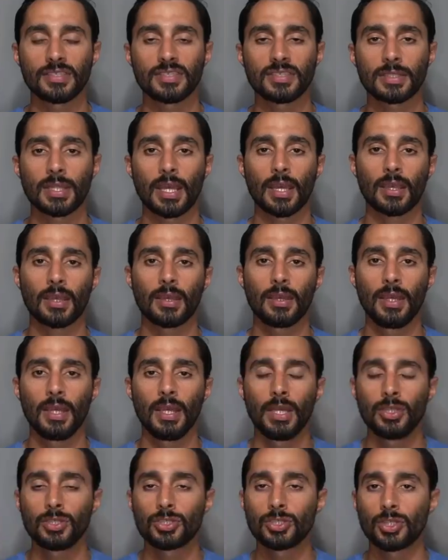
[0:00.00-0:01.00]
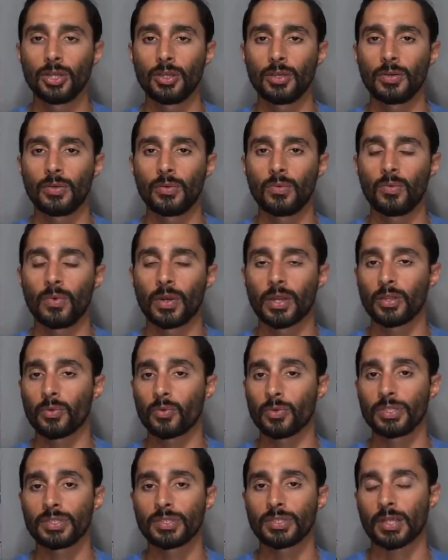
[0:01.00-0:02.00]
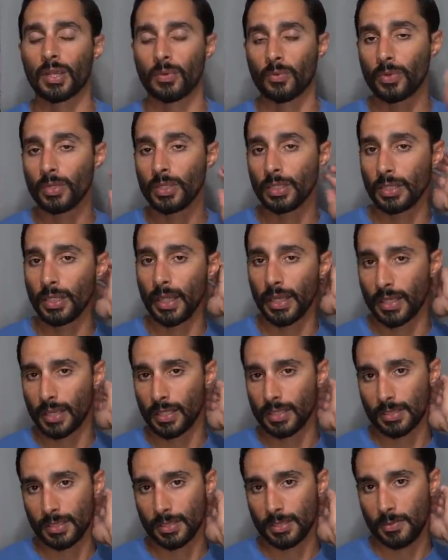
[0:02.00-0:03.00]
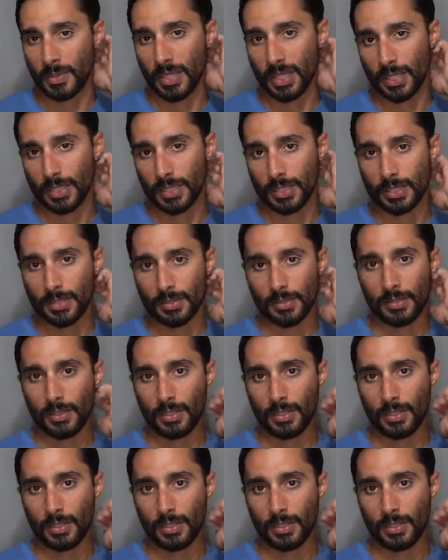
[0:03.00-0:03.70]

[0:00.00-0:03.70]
stick so one of the reasons I really like this is because